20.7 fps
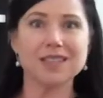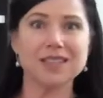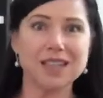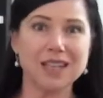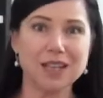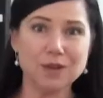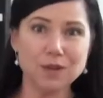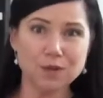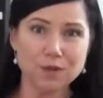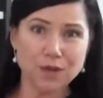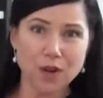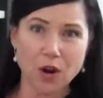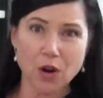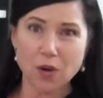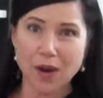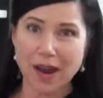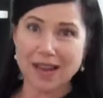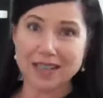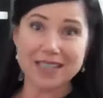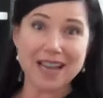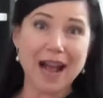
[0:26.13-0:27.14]
It's info
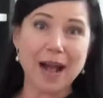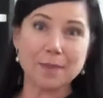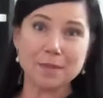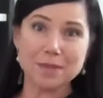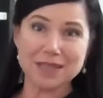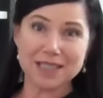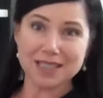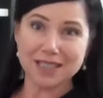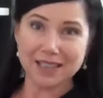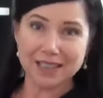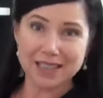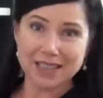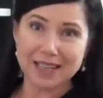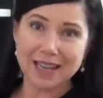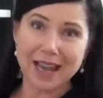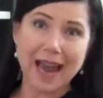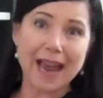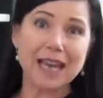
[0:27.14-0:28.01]
at absolique,